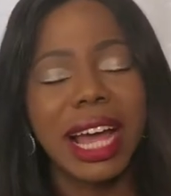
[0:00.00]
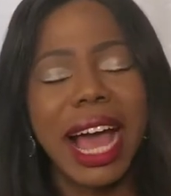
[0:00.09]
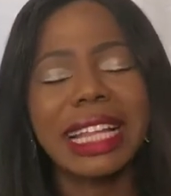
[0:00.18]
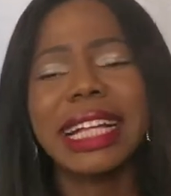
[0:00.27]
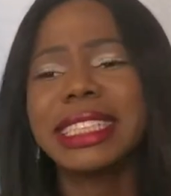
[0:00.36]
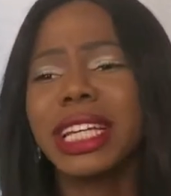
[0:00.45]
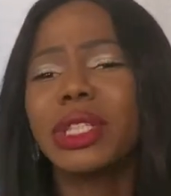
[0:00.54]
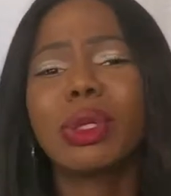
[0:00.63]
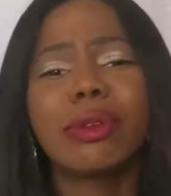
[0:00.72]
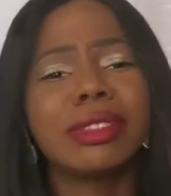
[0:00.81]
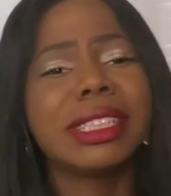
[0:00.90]
And at the
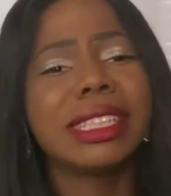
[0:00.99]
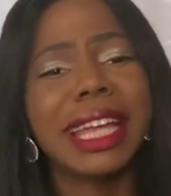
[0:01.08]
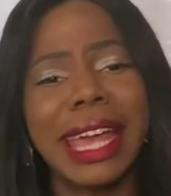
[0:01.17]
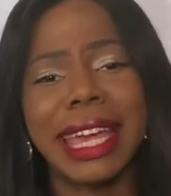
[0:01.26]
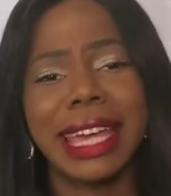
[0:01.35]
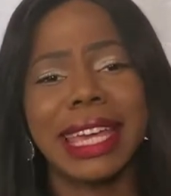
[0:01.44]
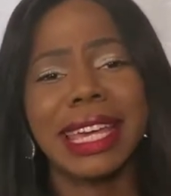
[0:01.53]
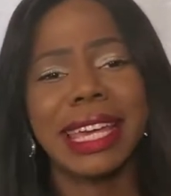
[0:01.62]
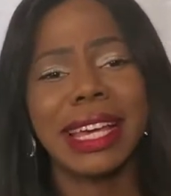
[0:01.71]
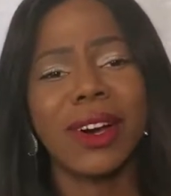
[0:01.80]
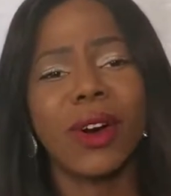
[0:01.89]
end of the day,
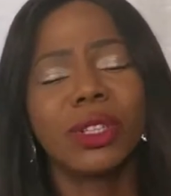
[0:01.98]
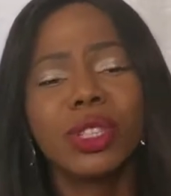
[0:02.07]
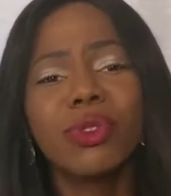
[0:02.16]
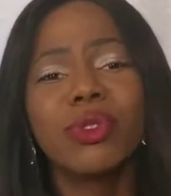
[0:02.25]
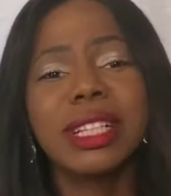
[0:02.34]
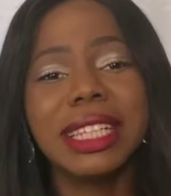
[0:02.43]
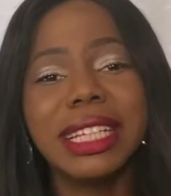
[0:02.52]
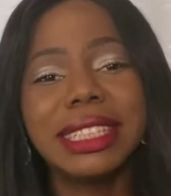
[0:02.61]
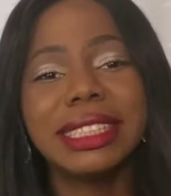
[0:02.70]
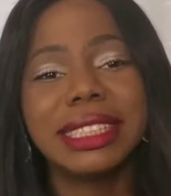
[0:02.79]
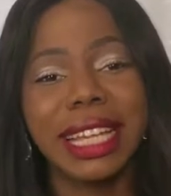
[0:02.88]
on the
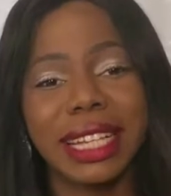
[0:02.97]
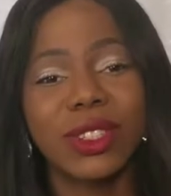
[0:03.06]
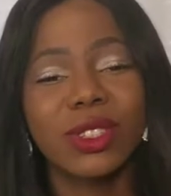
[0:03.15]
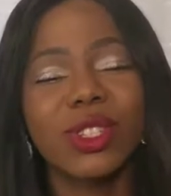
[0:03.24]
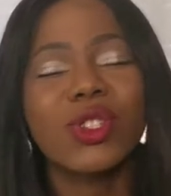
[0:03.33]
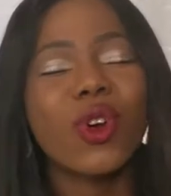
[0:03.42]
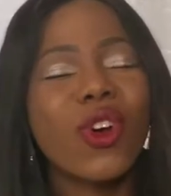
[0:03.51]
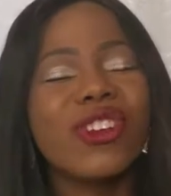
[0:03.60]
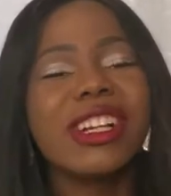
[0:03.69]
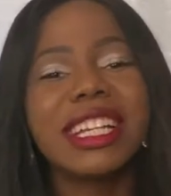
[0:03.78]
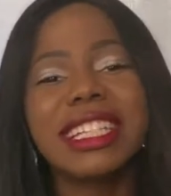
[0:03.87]
release date, on the score
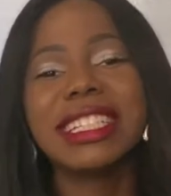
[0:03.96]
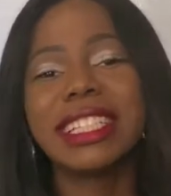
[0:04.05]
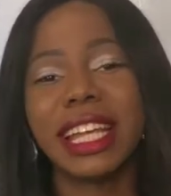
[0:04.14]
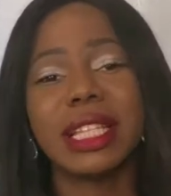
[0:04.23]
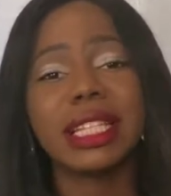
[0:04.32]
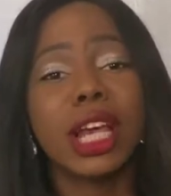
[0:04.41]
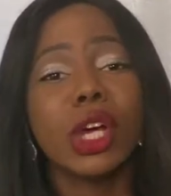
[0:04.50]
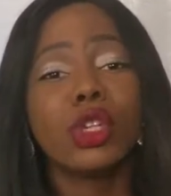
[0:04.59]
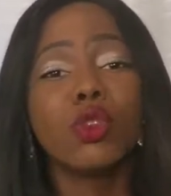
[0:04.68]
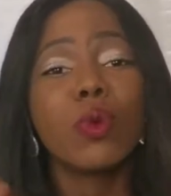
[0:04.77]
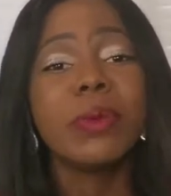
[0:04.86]
release date,
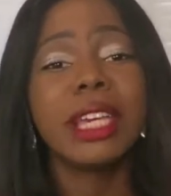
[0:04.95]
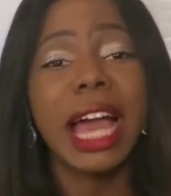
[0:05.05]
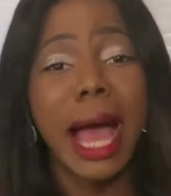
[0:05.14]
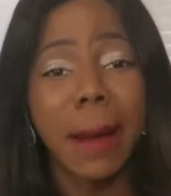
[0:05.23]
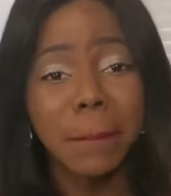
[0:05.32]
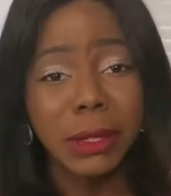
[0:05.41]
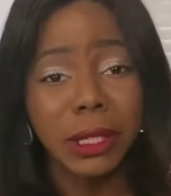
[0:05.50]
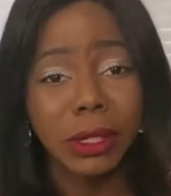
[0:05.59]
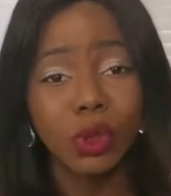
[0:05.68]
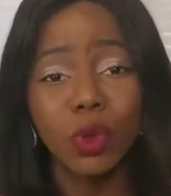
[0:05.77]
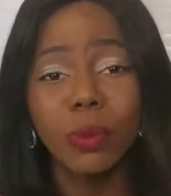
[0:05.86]
you'll be happy.
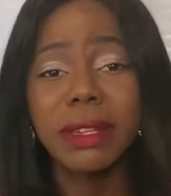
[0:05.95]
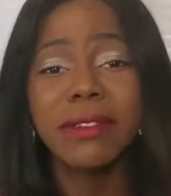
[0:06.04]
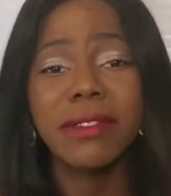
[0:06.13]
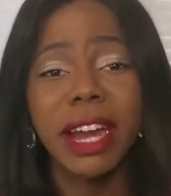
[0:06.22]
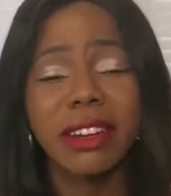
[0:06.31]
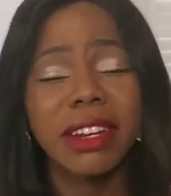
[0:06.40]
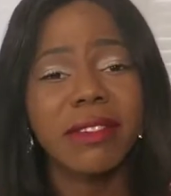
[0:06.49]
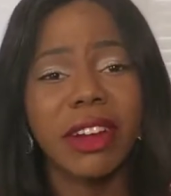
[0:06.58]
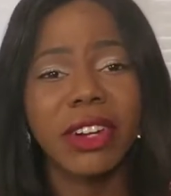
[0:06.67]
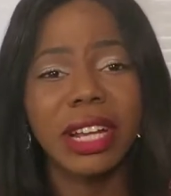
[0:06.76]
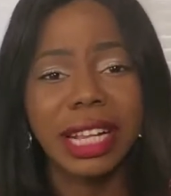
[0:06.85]
You'll be very,
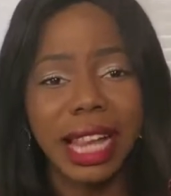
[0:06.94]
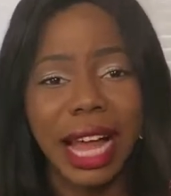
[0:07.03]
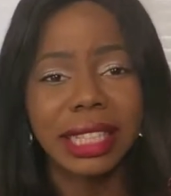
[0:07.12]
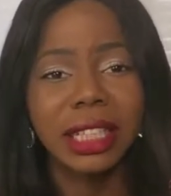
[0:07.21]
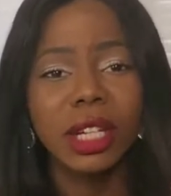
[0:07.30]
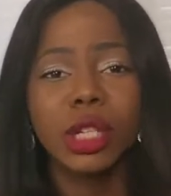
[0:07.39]
very glad.